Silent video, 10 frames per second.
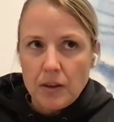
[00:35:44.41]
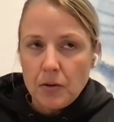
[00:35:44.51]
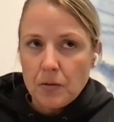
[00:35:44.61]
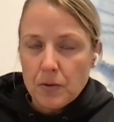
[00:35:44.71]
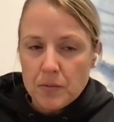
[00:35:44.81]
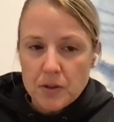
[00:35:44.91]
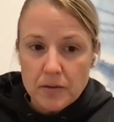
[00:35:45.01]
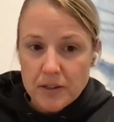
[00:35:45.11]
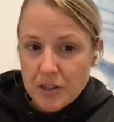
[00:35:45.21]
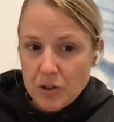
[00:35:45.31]
the Uniform
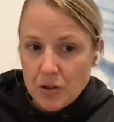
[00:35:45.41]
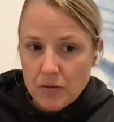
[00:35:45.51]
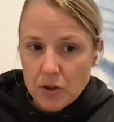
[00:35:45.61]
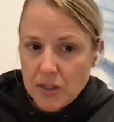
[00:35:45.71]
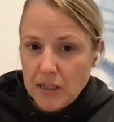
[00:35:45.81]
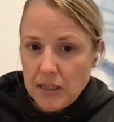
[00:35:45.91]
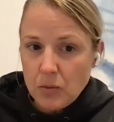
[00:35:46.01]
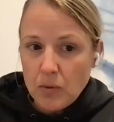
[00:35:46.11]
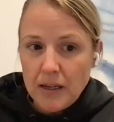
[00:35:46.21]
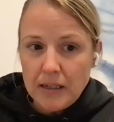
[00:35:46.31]
Services University that
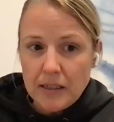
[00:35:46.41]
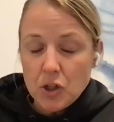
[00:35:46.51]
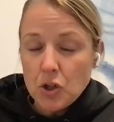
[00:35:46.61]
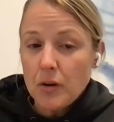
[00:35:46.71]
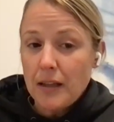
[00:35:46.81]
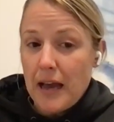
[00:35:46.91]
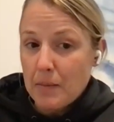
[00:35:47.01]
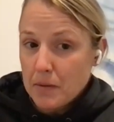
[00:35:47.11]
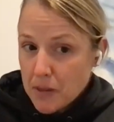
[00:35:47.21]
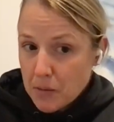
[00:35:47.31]
we need to do a
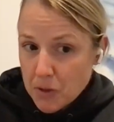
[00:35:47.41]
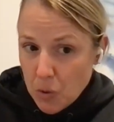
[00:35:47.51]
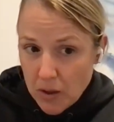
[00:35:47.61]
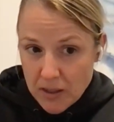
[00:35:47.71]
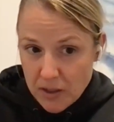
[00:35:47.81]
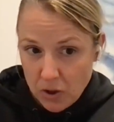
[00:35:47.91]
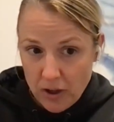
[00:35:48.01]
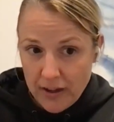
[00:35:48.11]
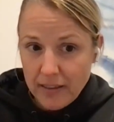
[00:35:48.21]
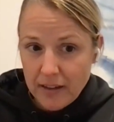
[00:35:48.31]
lab of some sort to
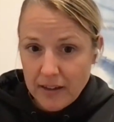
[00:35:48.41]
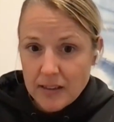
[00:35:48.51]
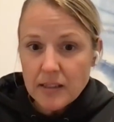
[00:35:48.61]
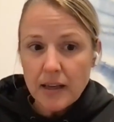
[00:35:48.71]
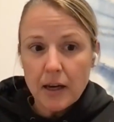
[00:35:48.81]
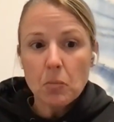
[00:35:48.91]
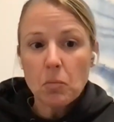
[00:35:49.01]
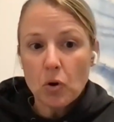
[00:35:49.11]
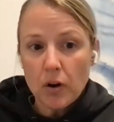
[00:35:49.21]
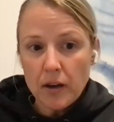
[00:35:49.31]
look at this, like
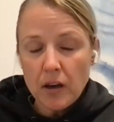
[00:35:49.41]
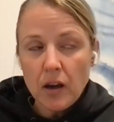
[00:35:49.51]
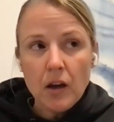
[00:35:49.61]
put